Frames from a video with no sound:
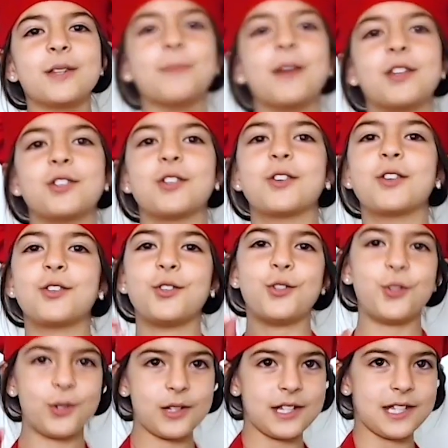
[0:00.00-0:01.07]
going to measure
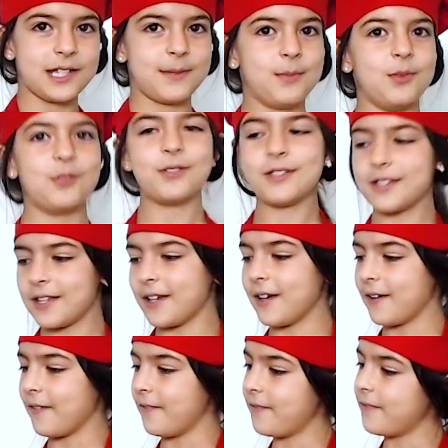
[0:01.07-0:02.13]
2 teaspoons
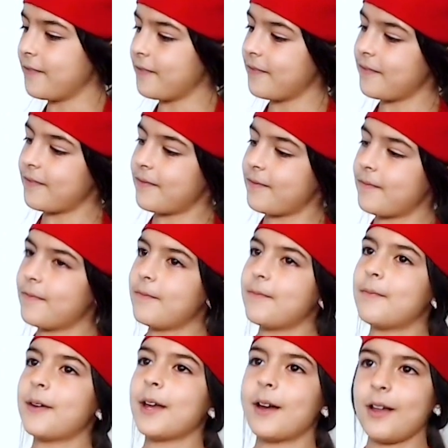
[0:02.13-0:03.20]
of
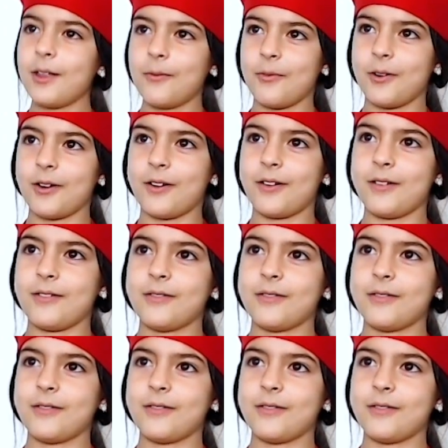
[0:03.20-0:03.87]
my olive oil.